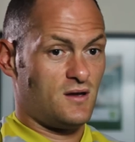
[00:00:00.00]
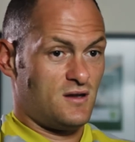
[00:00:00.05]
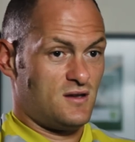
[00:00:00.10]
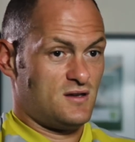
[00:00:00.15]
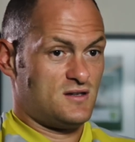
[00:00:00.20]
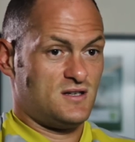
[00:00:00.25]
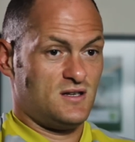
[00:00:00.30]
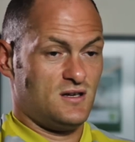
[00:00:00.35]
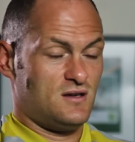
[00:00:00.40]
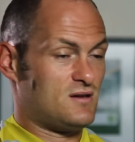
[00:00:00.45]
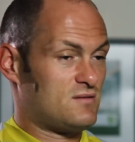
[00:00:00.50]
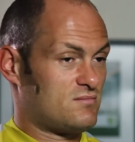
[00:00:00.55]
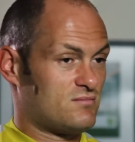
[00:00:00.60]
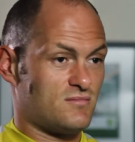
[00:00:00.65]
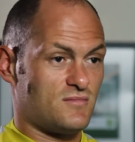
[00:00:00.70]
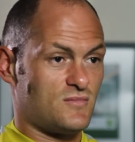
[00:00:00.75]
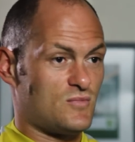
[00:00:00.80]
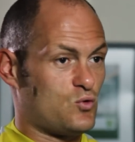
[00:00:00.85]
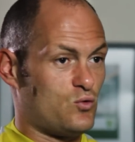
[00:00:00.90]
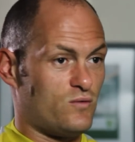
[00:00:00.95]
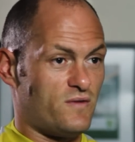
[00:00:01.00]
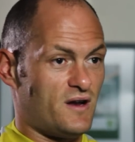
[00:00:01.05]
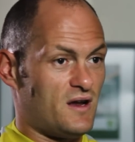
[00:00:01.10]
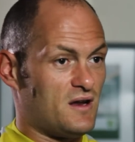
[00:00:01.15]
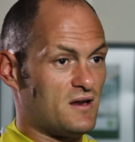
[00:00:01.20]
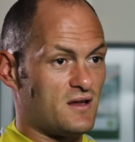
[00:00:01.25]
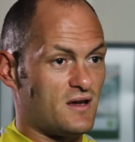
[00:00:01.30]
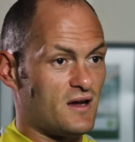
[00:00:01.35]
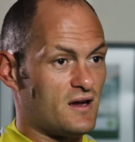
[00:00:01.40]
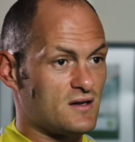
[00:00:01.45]
you see
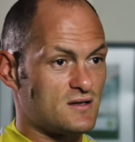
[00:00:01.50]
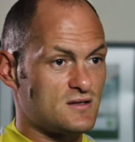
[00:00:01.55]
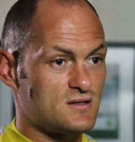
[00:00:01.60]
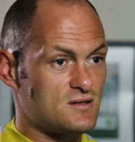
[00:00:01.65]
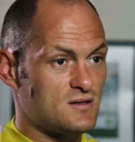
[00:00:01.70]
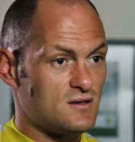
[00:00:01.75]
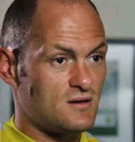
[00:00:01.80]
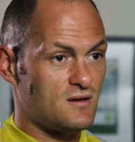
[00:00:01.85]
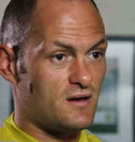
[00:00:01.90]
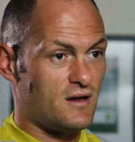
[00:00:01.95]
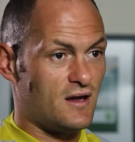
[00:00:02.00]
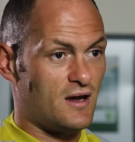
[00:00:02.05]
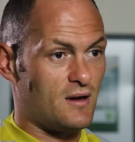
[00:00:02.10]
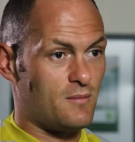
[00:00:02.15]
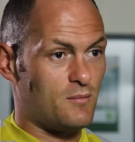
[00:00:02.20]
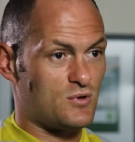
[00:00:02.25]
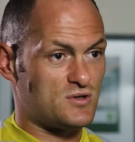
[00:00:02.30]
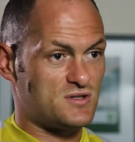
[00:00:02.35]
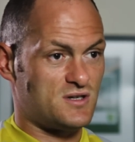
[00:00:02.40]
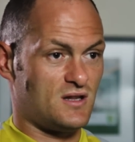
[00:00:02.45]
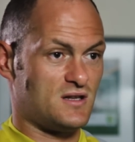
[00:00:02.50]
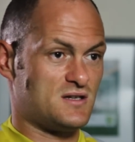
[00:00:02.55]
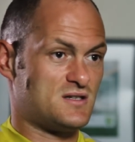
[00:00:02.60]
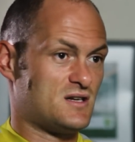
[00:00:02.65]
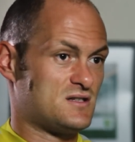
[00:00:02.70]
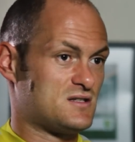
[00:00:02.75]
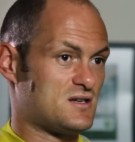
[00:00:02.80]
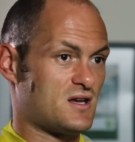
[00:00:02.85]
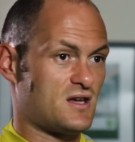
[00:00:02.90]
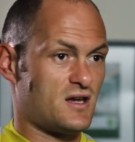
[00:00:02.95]
overhead kicks, or certainly
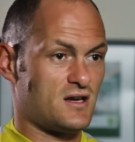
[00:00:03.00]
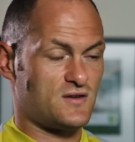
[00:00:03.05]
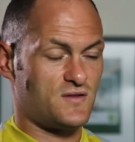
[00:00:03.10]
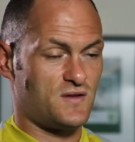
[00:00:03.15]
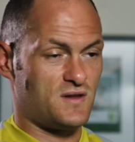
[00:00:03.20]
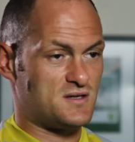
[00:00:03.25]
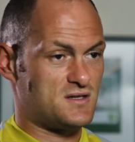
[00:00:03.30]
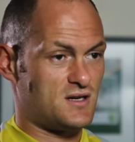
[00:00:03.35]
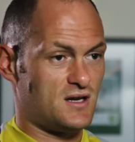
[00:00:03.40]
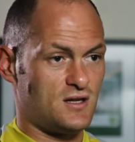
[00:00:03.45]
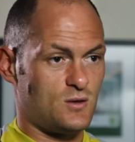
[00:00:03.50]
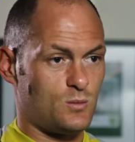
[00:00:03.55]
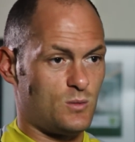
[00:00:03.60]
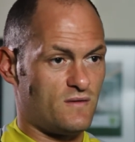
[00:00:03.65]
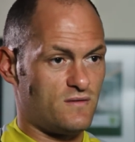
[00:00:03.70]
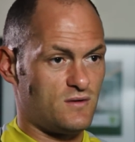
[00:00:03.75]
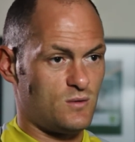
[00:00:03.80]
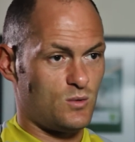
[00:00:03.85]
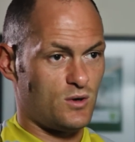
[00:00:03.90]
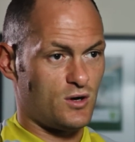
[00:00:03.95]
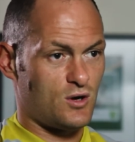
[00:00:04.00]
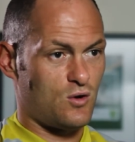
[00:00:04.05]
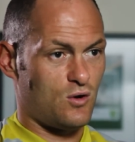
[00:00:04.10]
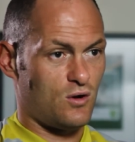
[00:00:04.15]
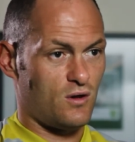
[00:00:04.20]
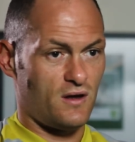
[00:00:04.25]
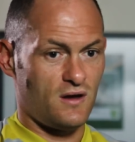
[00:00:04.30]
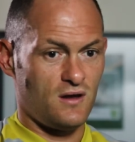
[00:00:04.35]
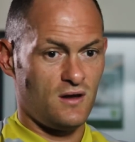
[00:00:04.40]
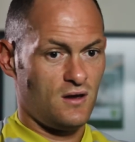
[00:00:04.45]
scissor kicks to the side, or whatever you want to
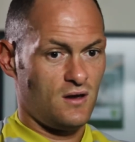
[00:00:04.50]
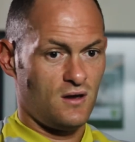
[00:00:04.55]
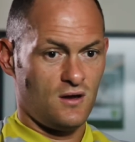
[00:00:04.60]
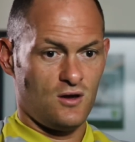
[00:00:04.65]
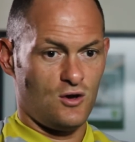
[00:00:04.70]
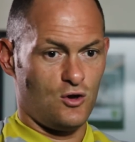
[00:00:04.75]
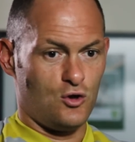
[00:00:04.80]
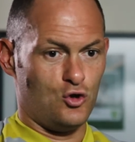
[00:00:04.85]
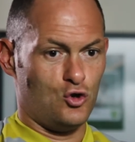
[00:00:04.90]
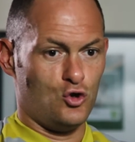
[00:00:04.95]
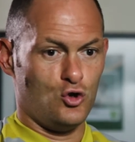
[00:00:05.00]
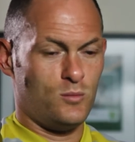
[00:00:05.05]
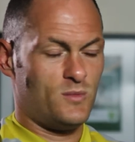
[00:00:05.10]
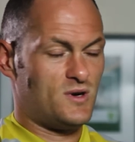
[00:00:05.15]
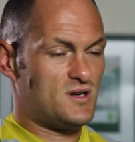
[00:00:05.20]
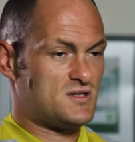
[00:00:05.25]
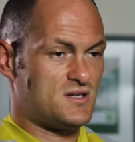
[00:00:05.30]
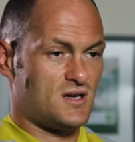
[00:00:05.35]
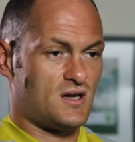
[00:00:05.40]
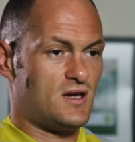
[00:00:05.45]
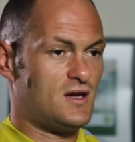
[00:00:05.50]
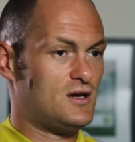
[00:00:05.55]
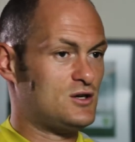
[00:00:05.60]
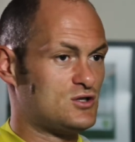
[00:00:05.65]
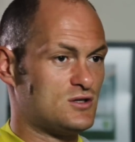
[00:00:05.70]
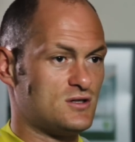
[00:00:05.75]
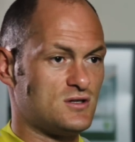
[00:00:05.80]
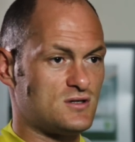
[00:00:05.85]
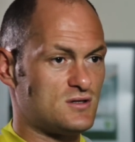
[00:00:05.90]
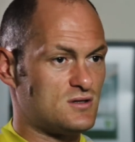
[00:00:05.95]
call it, on numerous
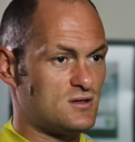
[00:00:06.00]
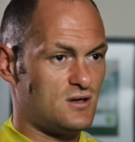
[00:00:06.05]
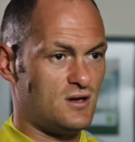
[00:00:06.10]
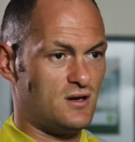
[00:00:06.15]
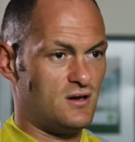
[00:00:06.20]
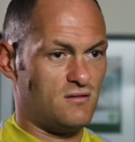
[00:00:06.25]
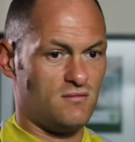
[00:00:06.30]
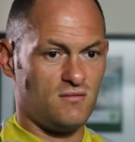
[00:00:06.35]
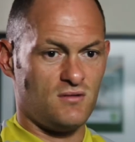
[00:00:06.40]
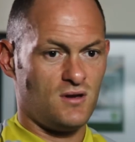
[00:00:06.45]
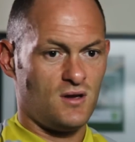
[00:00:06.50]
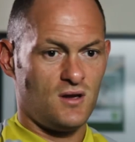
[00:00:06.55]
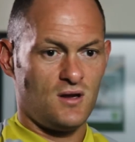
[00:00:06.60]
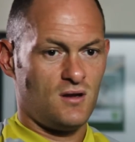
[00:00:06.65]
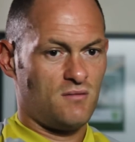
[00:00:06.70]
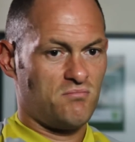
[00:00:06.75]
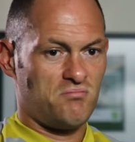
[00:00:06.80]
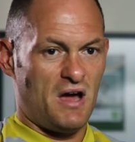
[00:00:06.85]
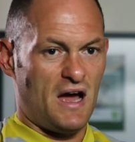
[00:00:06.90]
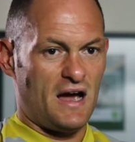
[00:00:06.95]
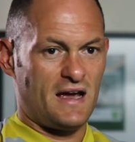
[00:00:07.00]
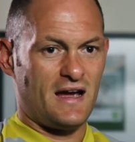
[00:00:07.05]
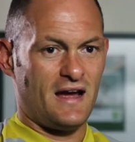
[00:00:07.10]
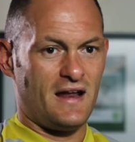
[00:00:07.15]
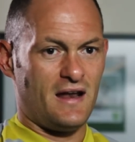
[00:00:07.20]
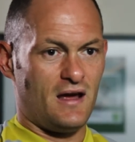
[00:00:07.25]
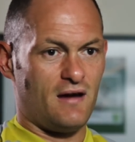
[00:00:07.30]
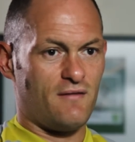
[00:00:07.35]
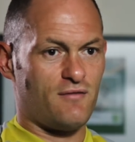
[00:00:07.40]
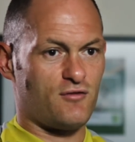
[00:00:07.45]
occasions, and I
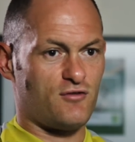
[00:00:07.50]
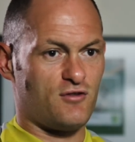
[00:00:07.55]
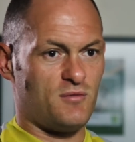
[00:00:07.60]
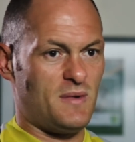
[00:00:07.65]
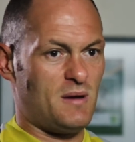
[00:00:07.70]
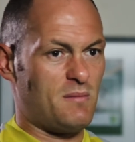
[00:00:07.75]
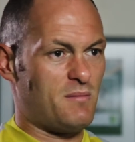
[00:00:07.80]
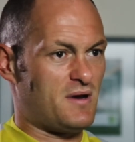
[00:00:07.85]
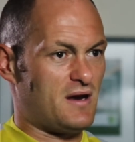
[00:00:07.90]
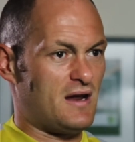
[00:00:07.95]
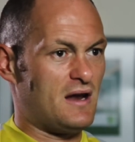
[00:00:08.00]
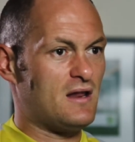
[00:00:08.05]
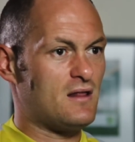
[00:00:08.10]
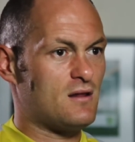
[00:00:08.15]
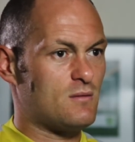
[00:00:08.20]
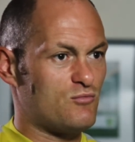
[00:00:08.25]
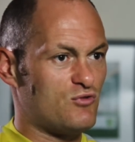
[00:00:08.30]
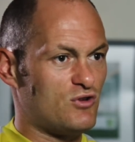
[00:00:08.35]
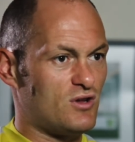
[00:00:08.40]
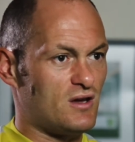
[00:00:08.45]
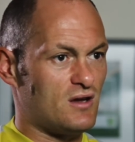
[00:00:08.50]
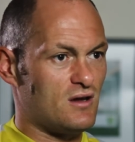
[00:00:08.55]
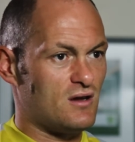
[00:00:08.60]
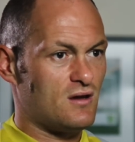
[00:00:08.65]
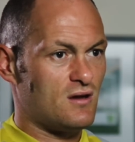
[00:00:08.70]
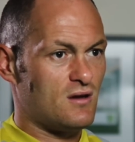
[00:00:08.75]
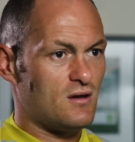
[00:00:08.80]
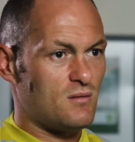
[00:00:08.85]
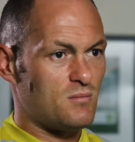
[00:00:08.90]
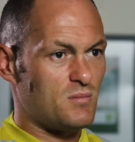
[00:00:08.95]
can't ever remember any of them, really,
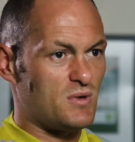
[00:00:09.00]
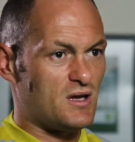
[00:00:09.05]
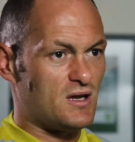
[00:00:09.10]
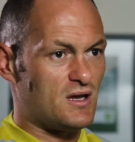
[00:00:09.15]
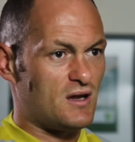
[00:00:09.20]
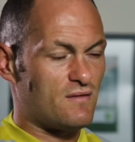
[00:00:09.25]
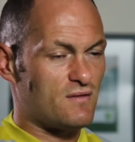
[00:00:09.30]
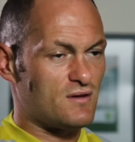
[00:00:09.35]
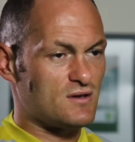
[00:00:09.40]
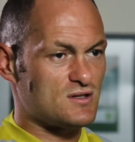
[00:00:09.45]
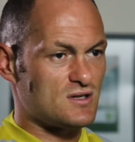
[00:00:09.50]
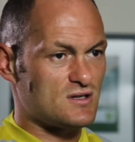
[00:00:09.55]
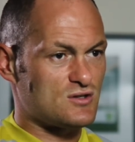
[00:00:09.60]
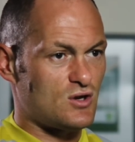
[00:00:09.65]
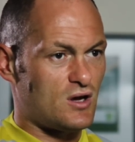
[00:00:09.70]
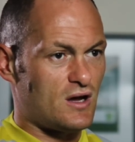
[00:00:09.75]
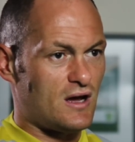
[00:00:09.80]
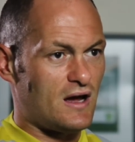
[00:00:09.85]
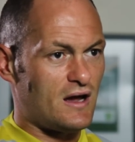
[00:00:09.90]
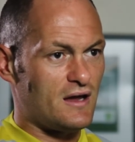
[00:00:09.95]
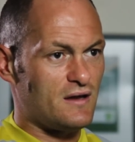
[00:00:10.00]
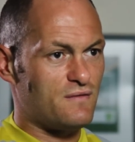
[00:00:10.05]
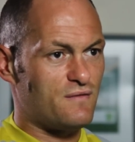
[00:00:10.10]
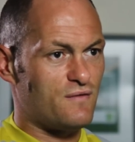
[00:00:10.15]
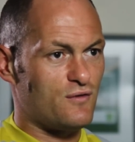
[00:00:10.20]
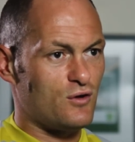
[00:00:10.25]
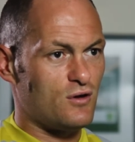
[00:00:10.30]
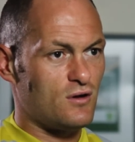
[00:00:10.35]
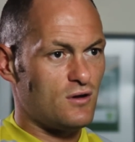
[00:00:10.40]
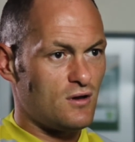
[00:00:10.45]
being given as a sort of high
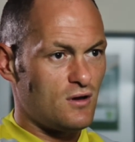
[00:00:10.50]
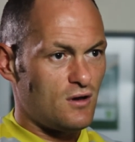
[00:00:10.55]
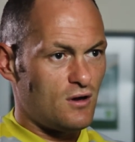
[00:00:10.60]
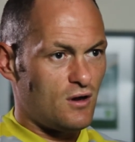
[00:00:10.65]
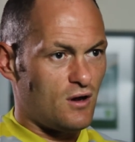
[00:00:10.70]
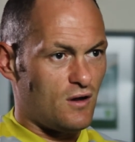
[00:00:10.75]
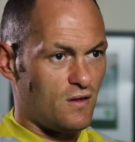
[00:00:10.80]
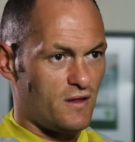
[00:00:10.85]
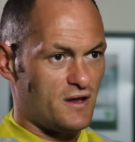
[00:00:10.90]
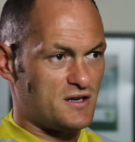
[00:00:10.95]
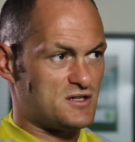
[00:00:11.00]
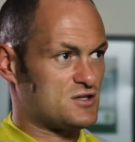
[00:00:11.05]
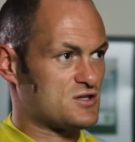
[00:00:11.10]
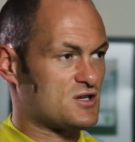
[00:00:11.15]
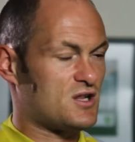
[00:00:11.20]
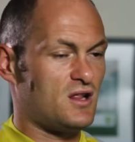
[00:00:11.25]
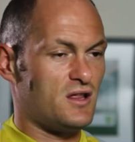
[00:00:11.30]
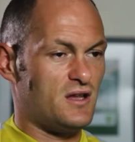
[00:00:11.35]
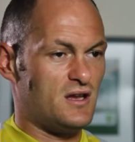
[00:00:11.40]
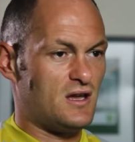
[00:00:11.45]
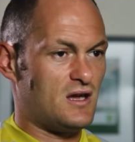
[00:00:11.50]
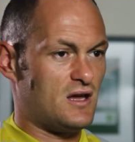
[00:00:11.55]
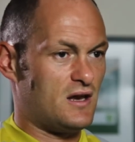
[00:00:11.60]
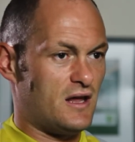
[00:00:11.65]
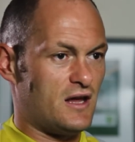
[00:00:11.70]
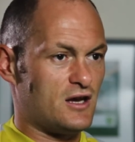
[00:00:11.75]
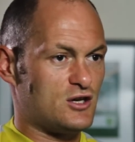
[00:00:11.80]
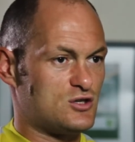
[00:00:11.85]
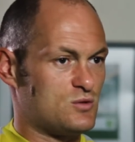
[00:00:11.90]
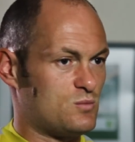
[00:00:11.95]
foot, unless there's clean
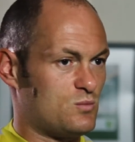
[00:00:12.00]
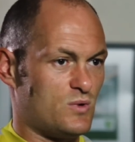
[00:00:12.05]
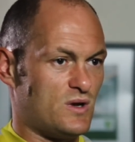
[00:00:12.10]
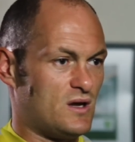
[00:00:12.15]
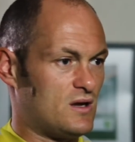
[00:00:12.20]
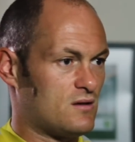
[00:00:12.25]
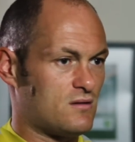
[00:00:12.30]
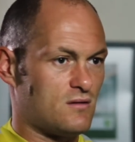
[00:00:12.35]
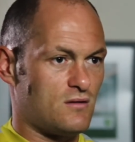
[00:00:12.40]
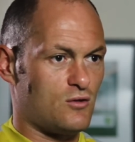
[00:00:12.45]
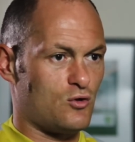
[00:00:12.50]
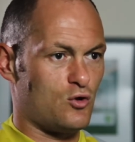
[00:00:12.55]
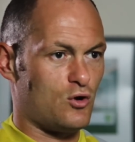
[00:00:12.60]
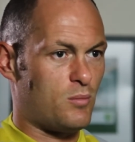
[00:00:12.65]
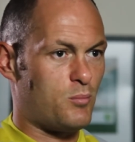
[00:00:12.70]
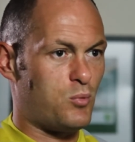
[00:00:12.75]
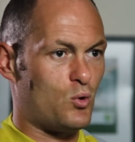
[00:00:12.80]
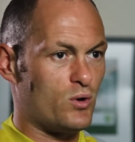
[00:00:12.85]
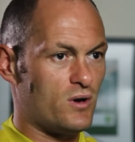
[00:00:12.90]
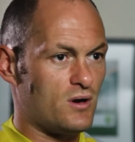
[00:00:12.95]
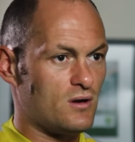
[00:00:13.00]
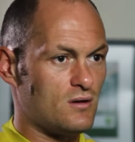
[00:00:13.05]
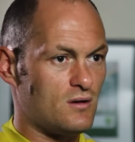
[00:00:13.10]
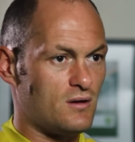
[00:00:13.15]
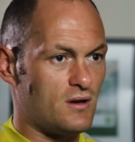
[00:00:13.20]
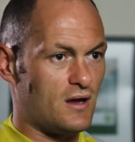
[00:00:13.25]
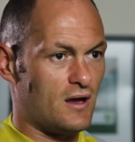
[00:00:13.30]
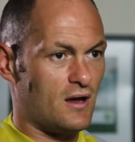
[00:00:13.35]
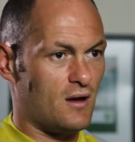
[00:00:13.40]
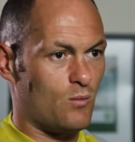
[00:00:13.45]
connection with the opponent,
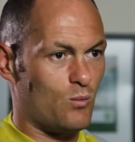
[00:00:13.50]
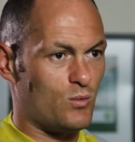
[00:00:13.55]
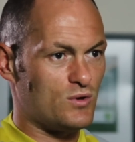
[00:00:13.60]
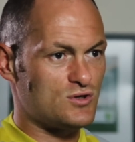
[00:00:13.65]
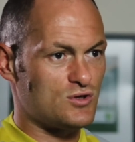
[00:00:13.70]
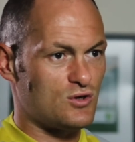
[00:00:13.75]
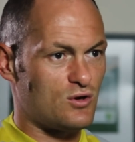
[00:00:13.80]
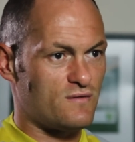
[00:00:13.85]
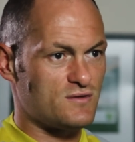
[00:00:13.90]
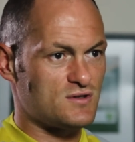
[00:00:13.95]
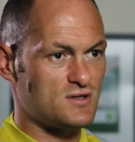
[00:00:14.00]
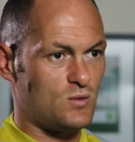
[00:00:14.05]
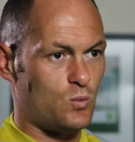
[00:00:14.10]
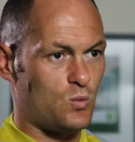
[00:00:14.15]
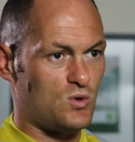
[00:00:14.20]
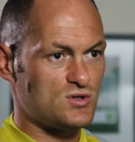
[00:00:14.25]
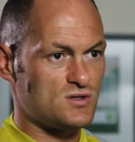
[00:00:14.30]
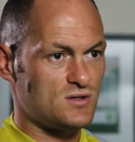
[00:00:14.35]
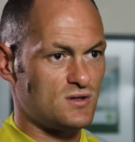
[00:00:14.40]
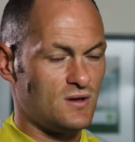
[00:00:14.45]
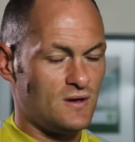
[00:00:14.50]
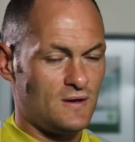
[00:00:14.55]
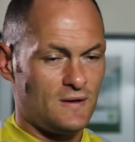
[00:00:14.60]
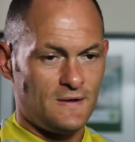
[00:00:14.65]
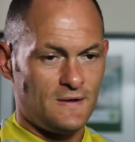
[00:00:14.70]
which there obviously wasn't.